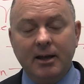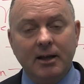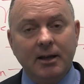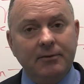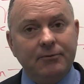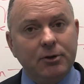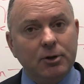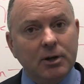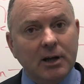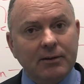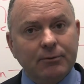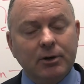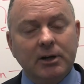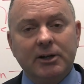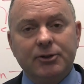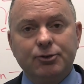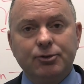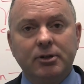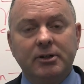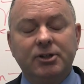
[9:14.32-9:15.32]
if you never
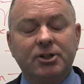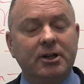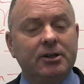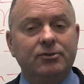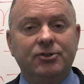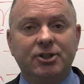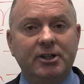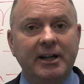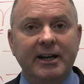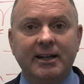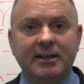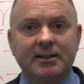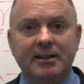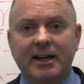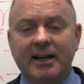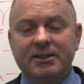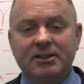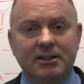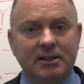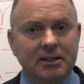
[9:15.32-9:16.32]
get your genetic
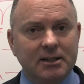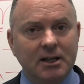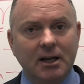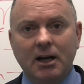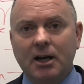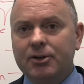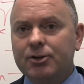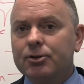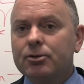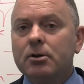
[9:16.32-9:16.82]
testing done,